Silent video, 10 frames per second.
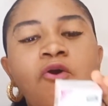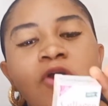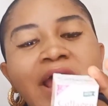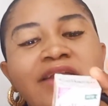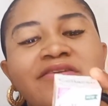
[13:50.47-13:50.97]

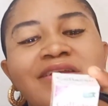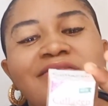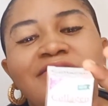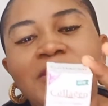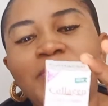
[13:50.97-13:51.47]

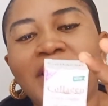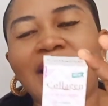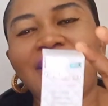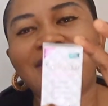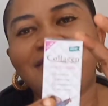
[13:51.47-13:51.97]
Collagen Deep
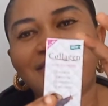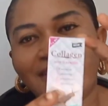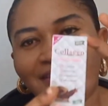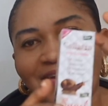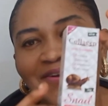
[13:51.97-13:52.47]

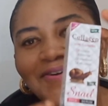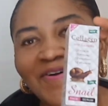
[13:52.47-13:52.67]
Cleansing.